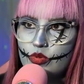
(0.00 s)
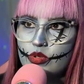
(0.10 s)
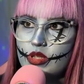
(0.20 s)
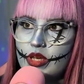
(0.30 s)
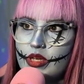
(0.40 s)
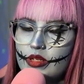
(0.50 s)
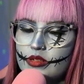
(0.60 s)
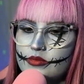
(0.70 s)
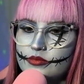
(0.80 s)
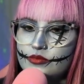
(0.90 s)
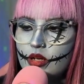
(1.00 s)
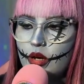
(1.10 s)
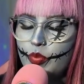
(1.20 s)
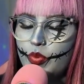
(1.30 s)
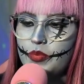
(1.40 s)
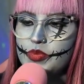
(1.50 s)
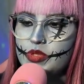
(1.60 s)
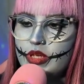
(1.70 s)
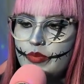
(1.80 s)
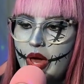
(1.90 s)
or
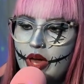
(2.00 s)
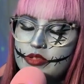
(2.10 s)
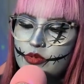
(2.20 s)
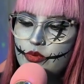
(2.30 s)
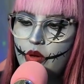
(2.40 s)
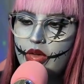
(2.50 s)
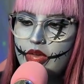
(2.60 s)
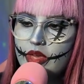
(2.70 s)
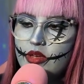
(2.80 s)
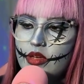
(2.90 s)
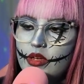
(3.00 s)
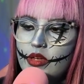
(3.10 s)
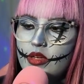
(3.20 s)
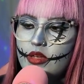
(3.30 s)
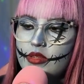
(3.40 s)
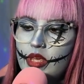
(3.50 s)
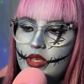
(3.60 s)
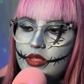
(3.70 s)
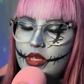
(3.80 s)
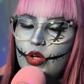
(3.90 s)
abruptly pass away, they
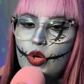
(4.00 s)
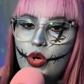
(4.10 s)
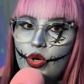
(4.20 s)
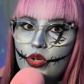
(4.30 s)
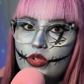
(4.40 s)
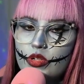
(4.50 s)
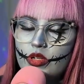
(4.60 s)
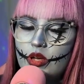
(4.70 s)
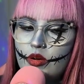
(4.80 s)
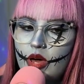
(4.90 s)
linger, you know.